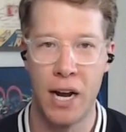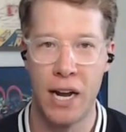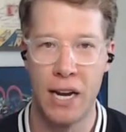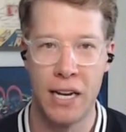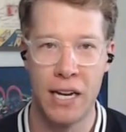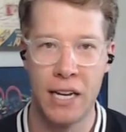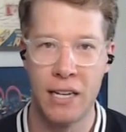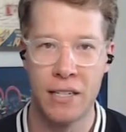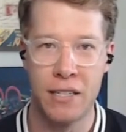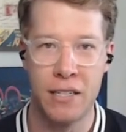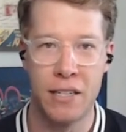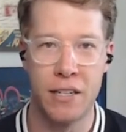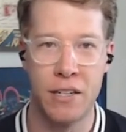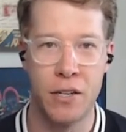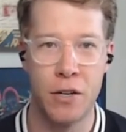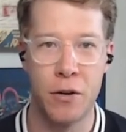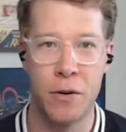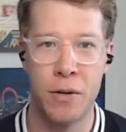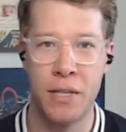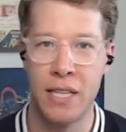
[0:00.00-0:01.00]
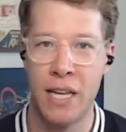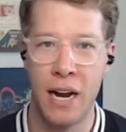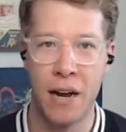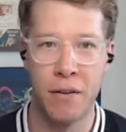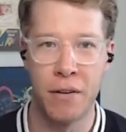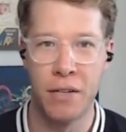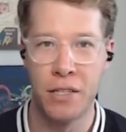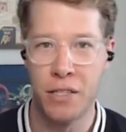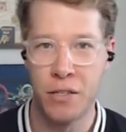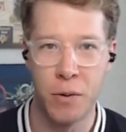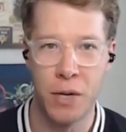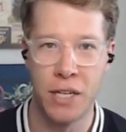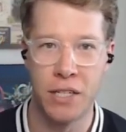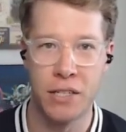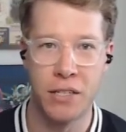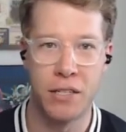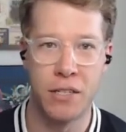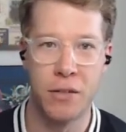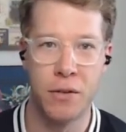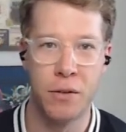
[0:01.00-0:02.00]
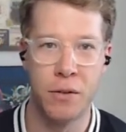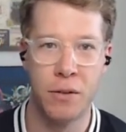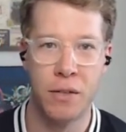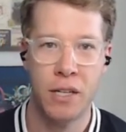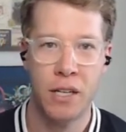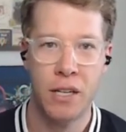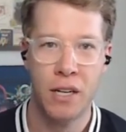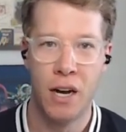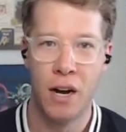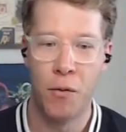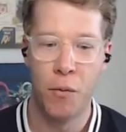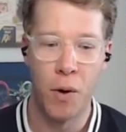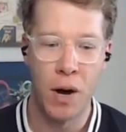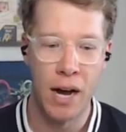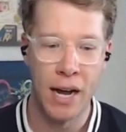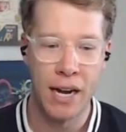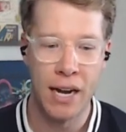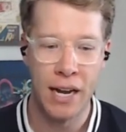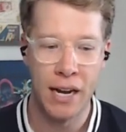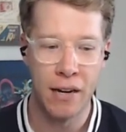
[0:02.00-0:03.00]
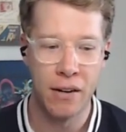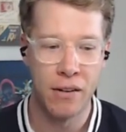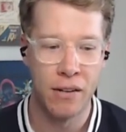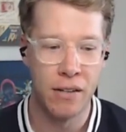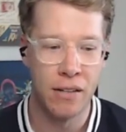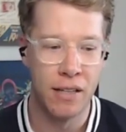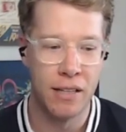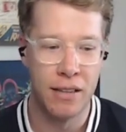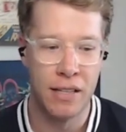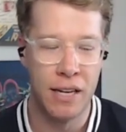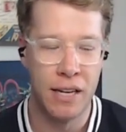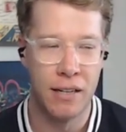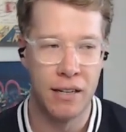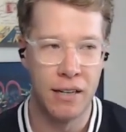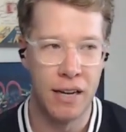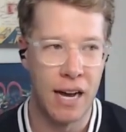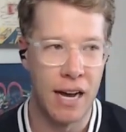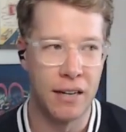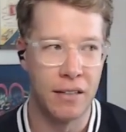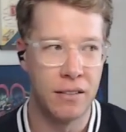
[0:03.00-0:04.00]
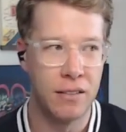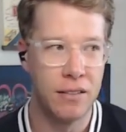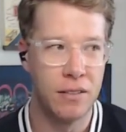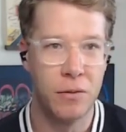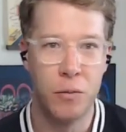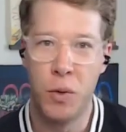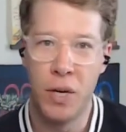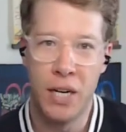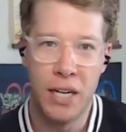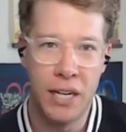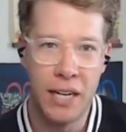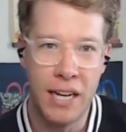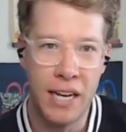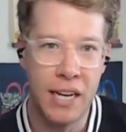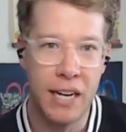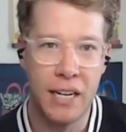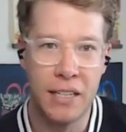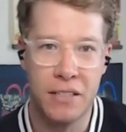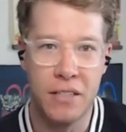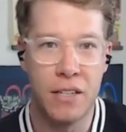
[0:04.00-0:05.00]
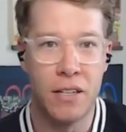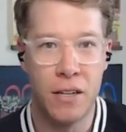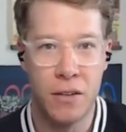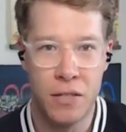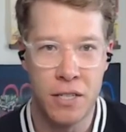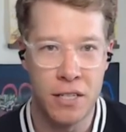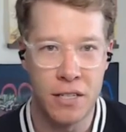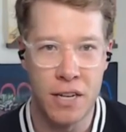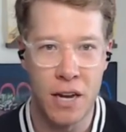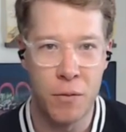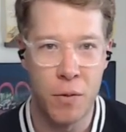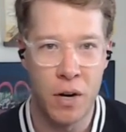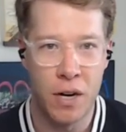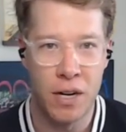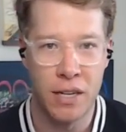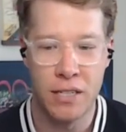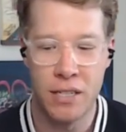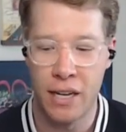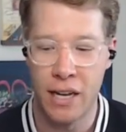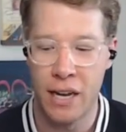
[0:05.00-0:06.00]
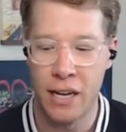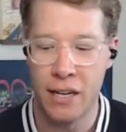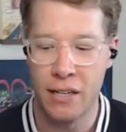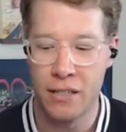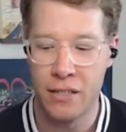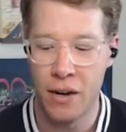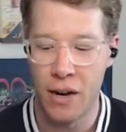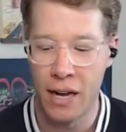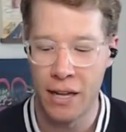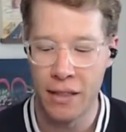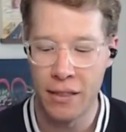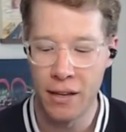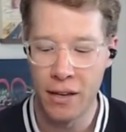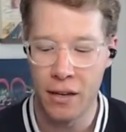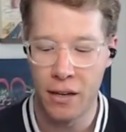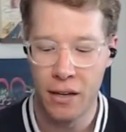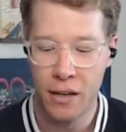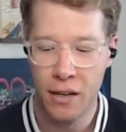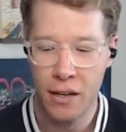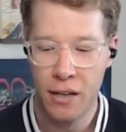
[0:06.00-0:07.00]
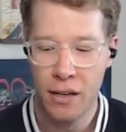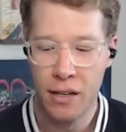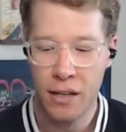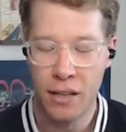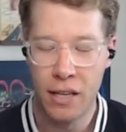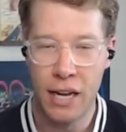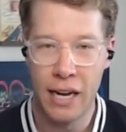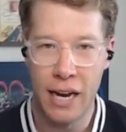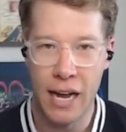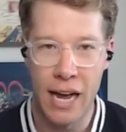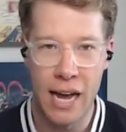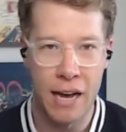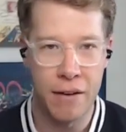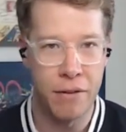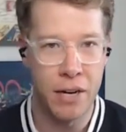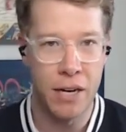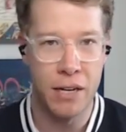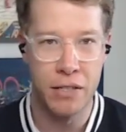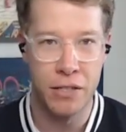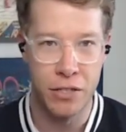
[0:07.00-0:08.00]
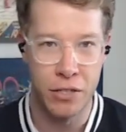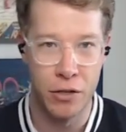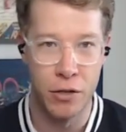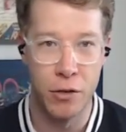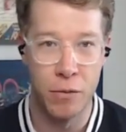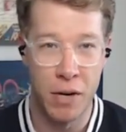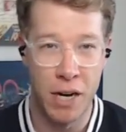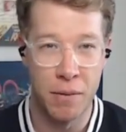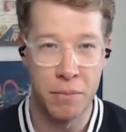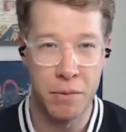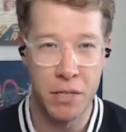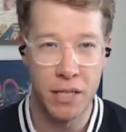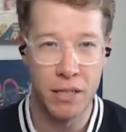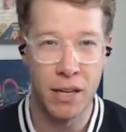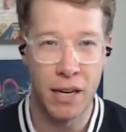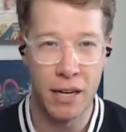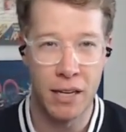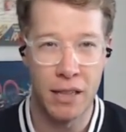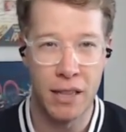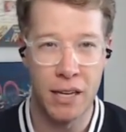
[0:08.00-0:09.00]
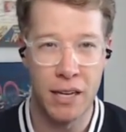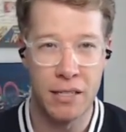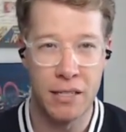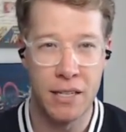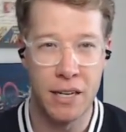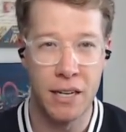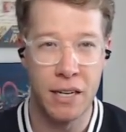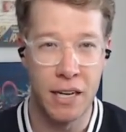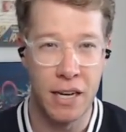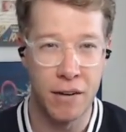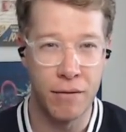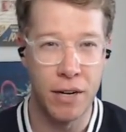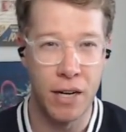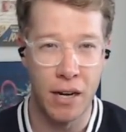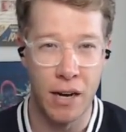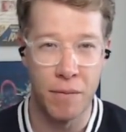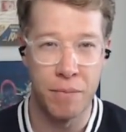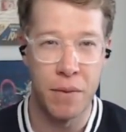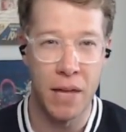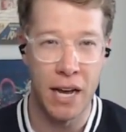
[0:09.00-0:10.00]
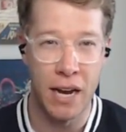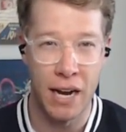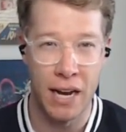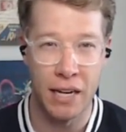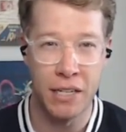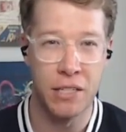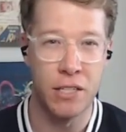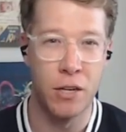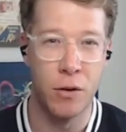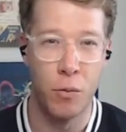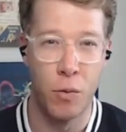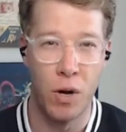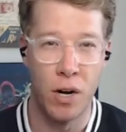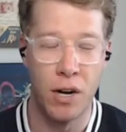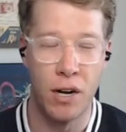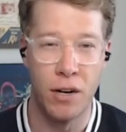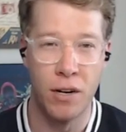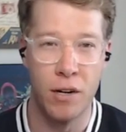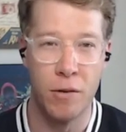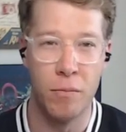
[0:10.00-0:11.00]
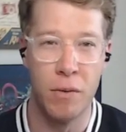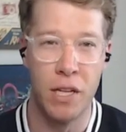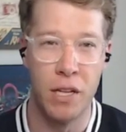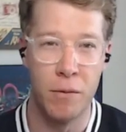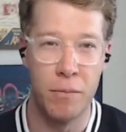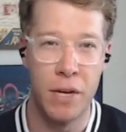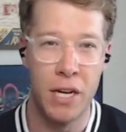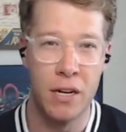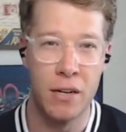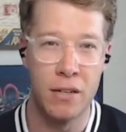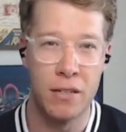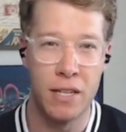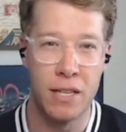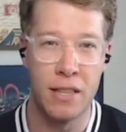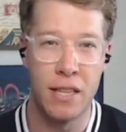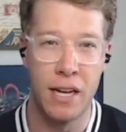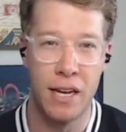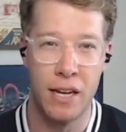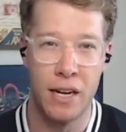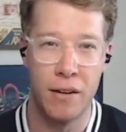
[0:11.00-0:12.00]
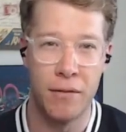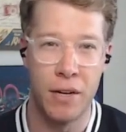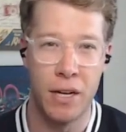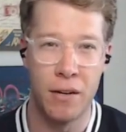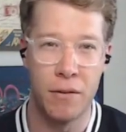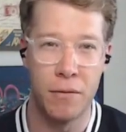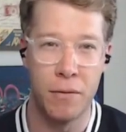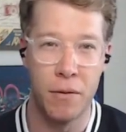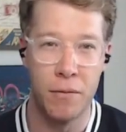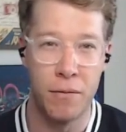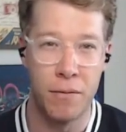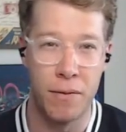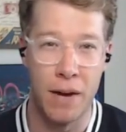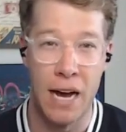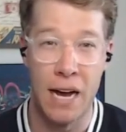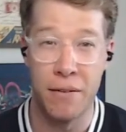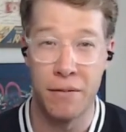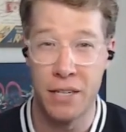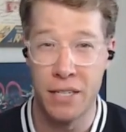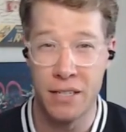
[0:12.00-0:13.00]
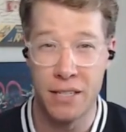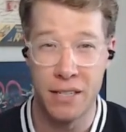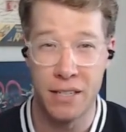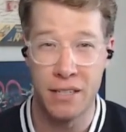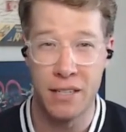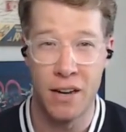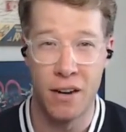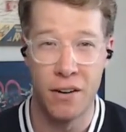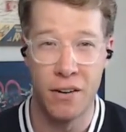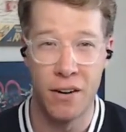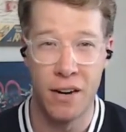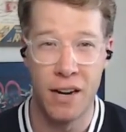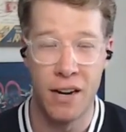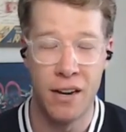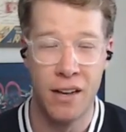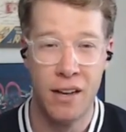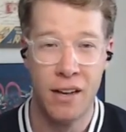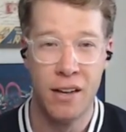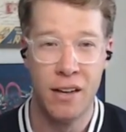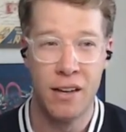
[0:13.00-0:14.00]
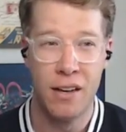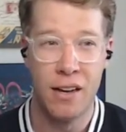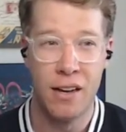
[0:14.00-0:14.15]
what I needed to do. And then I would switch to a wide angle and then I wouldn't get as close as I wanted to get. So I think like having a zoom option like this and giving up that extra 100 millimeters at the end of it from 5 to 600,